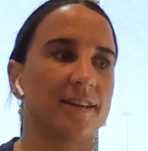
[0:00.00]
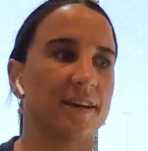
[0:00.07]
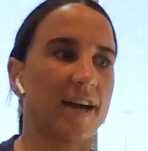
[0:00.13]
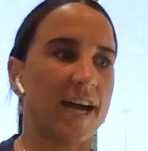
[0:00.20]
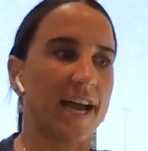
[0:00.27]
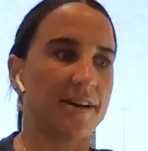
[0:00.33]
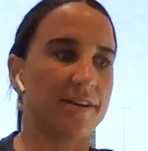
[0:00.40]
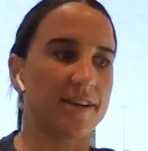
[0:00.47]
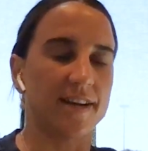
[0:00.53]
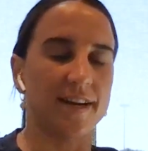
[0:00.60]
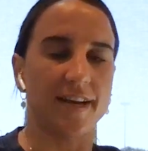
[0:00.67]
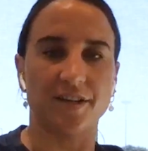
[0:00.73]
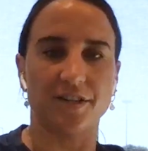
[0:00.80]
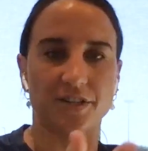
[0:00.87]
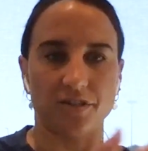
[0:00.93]
I had
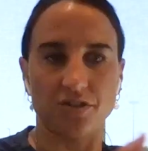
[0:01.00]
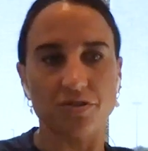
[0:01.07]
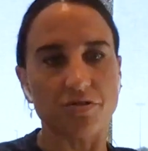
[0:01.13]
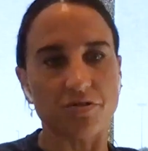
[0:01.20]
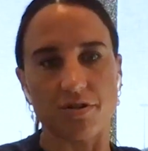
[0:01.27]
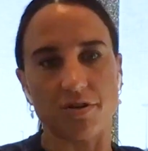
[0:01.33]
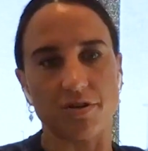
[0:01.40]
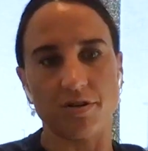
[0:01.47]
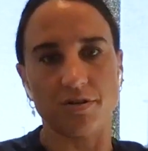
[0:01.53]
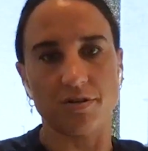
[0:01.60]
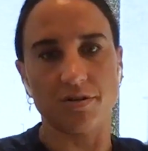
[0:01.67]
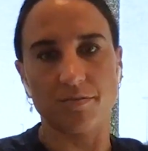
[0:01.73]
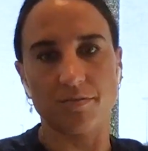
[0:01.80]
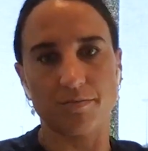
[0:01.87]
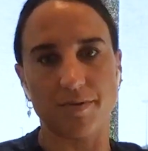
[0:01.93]
connections through
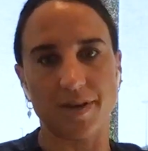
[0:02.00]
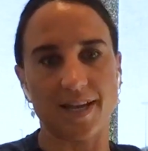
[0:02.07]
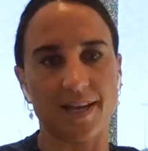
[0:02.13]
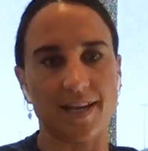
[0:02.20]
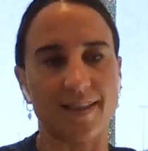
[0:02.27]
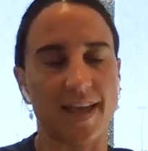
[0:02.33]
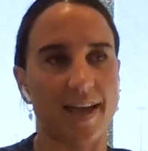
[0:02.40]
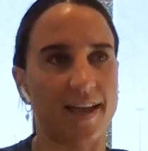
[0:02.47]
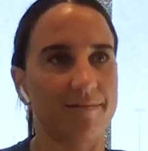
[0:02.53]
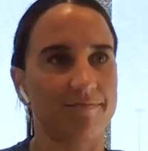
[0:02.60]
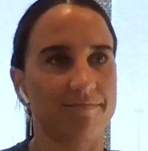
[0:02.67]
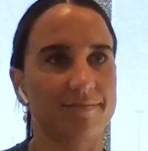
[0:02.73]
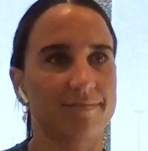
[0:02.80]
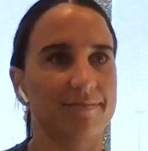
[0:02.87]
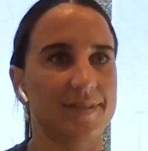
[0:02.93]
being in that
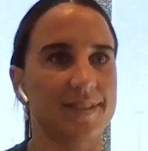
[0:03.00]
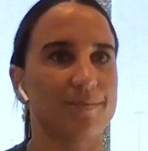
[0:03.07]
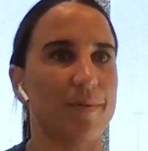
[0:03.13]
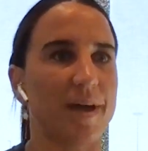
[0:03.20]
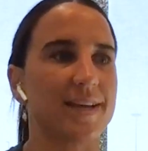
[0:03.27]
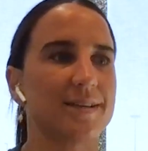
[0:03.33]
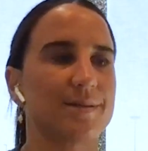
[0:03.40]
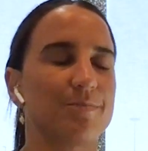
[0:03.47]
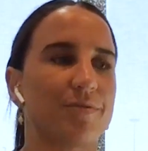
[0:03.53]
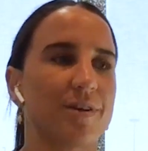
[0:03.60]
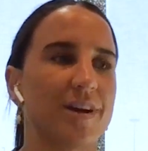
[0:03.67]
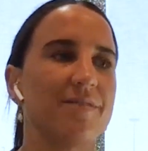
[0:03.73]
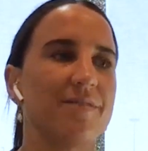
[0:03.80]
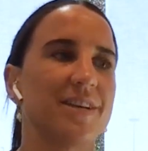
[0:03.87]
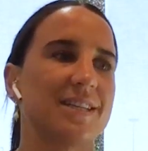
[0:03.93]
space
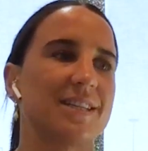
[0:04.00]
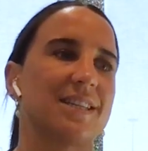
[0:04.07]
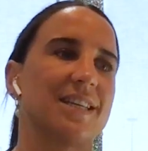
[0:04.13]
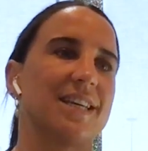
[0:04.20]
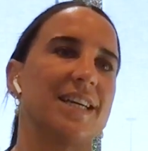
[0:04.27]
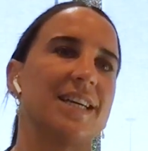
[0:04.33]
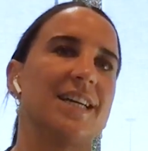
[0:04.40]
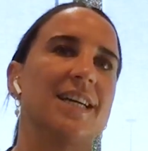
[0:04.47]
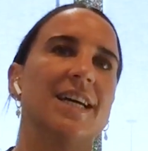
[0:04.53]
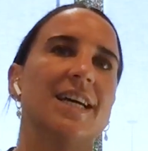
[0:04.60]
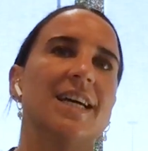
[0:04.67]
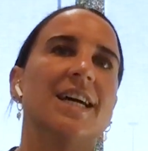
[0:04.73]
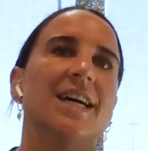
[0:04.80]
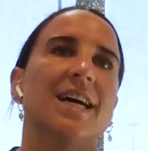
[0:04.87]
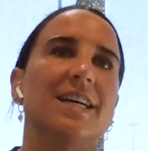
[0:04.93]
previously.
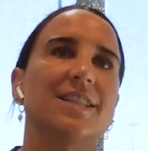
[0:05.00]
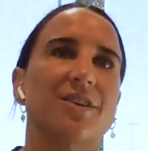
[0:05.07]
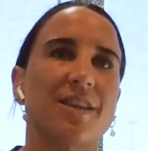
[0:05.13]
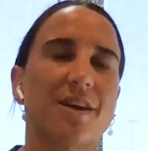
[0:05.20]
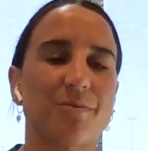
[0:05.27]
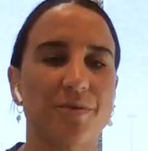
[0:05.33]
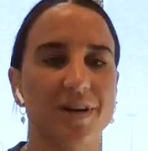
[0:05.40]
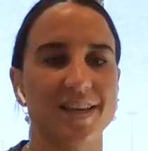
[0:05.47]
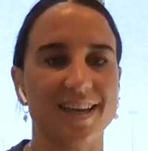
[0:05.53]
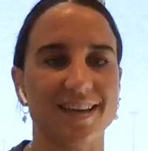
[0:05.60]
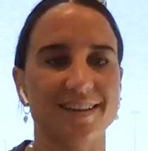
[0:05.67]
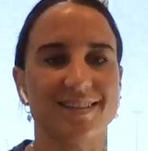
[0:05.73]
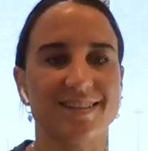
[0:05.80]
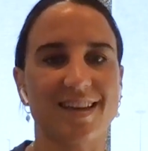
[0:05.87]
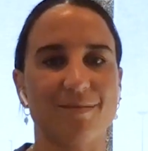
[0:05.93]
So they were pretty
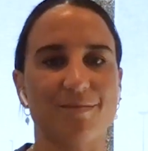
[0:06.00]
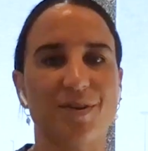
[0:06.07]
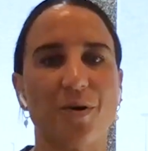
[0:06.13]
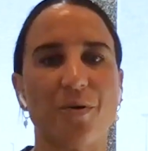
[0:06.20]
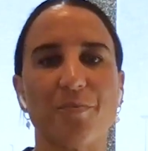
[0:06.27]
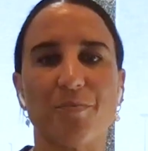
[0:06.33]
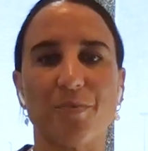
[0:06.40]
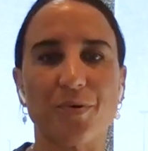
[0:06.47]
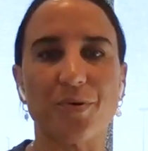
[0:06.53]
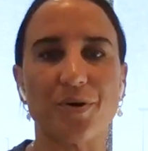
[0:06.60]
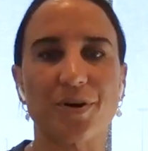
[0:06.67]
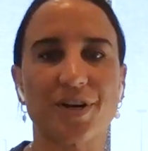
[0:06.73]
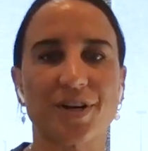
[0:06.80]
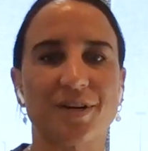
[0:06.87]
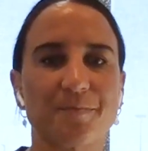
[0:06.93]
keen to get me on
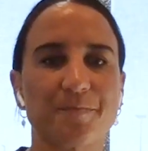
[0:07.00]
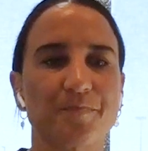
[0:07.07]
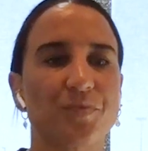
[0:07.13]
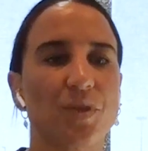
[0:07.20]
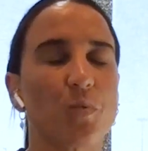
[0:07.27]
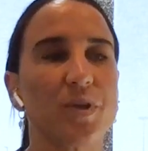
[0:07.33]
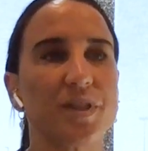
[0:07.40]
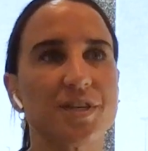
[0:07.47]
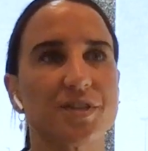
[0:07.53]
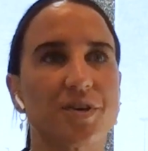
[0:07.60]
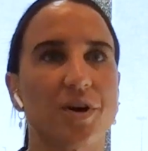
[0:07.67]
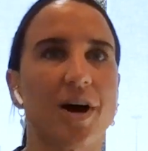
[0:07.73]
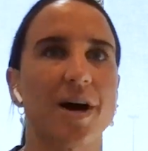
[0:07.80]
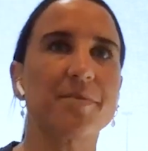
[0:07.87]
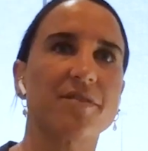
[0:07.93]
board. And with the
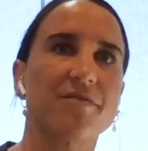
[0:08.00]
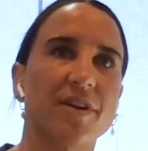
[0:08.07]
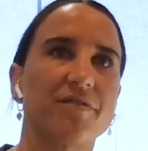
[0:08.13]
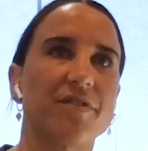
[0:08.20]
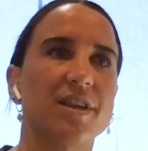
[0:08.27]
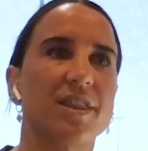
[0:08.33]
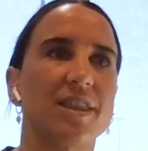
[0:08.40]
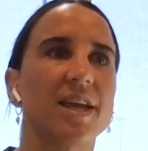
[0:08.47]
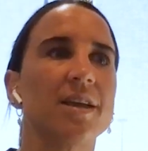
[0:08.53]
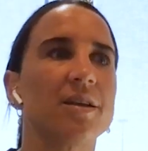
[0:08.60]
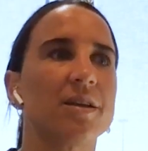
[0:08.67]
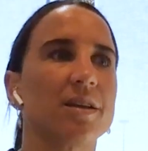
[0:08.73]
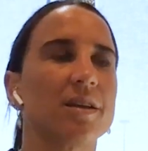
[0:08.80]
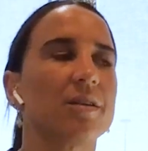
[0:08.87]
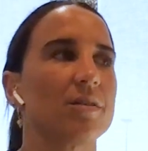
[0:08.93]
timing of everything,
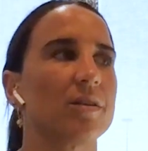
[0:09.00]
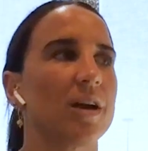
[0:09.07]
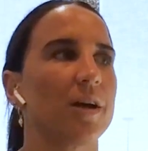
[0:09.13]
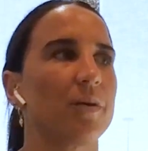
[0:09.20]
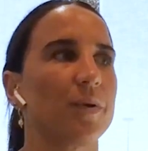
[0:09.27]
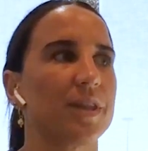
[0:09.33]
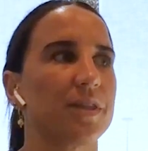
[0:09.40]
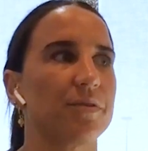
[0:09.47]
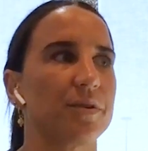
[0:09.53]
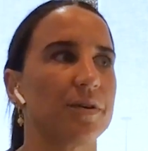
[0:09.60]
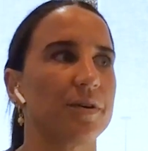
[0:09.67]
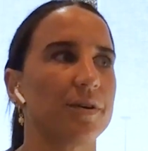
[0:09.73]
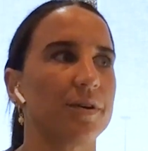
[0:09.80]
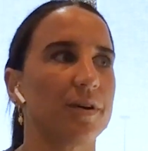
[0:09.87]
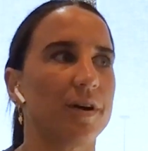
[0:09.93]
we thought
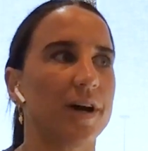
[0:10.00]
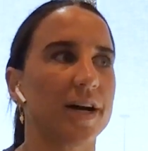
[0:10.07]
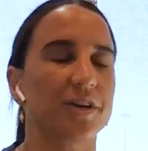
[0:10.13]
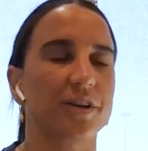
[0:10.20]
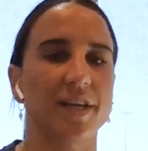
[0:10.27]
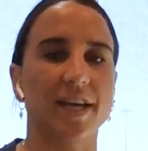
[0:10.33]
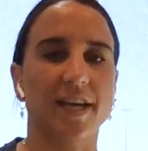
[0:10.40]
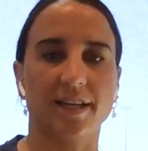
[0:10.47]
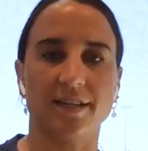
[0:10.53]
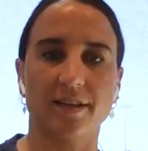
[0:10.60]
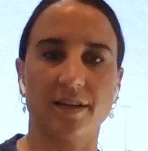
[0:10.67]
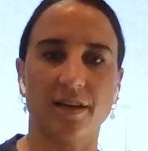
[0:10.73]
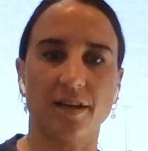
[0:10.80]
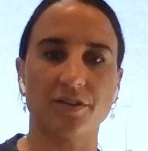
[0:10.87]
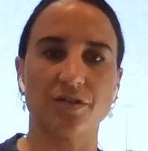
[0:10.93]
I could get
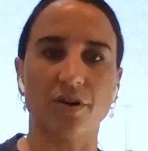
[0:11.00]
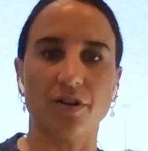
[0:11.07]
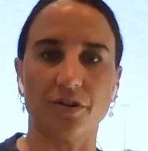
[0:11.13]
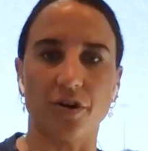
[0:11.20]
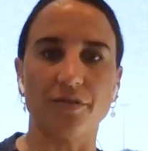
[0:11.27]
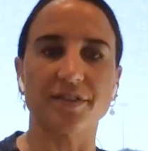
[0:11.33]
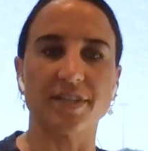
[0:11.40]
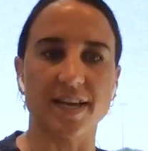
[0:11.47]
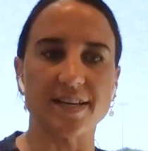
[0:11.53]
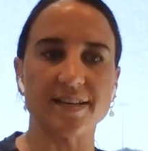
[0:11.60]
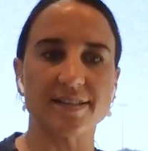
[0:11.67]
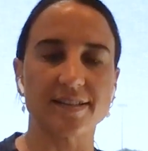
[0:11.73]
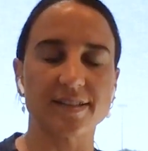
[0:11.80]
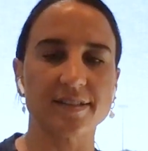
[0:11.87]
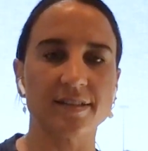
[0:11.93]
a solid off
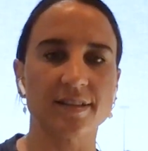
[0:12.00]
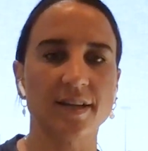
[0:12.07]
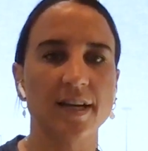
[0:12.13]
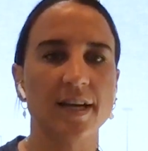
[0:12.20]
season.